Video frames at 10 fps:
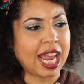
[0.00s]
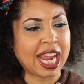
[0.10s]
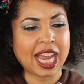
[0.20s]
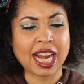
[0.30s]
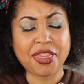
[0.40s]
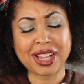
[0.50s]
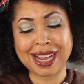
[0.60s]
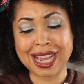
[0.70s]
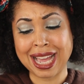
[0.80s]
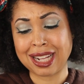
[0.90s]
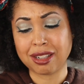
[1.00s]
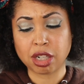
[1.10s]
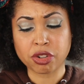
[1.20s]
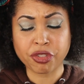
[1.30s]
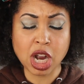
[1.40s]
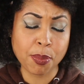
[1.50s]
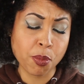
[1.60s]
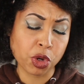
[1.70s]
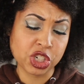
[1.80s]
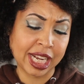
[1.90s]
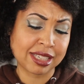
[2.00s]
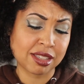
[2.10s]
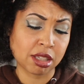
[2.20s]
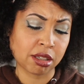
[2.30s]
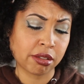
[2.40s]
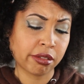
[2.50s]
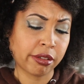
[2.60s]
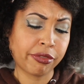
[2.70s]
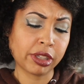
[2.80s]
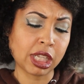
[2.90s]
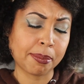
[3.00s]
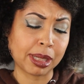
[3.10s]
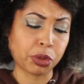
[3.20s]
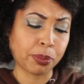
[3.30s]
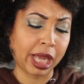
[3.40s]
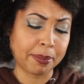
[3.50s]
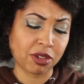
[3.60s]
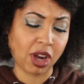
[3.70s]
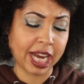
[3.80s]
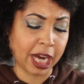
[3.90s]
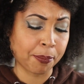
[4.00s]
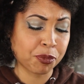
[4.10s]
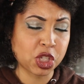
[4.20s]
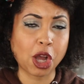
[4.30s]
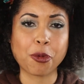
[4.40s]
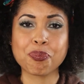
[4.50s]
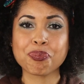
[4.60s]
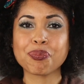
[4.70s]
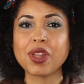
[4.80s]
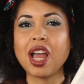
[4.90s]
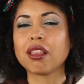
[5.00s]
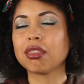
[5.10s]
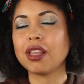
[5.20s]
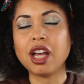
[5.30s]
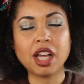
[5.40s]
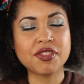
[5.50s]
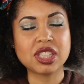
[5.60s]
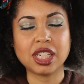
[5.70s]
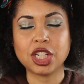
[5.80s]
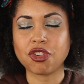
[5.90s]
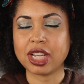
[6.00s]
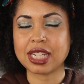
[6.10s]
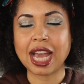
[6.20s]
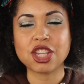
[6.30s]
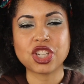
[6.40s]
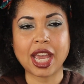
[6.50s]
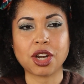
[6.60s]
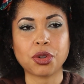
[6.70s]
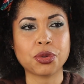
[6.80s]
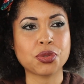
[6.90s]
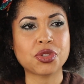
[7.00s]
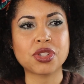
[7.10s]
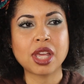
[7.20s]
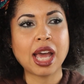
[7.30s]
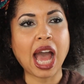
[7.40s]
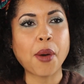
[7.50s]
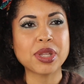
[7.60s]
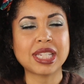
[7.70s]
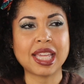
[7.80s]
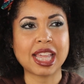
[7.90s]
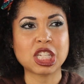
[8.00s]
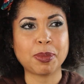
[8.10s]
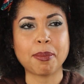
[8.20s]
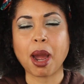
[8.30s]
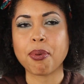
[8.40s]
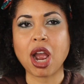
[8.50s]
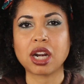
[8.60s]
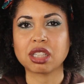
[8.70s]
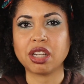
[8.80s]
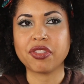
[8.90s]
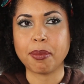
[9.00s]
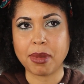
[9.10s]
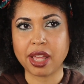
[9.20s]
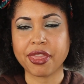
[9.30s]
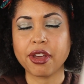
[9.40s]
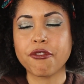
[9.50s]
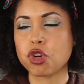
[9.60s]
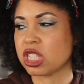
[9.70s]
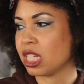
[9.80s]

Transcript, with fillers: And I think I got a couple more shades to fill up my little baby right here. So love Sydney Grace eyeshadows. I would say that's been my product of the month for